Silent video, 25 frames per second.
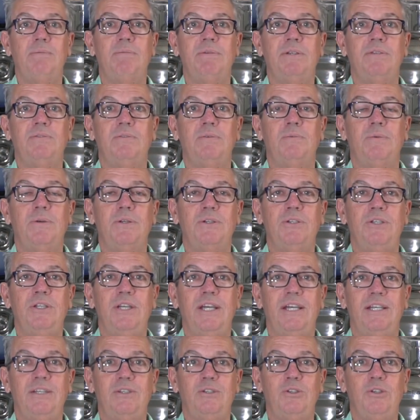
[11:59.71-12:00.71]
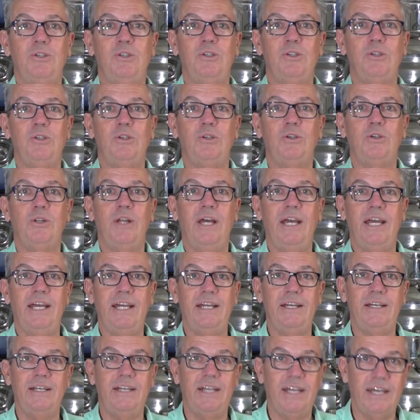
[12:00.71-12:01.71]
much for watching as usual,
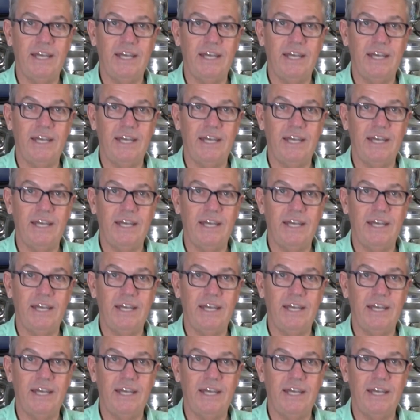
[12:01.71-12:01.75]
and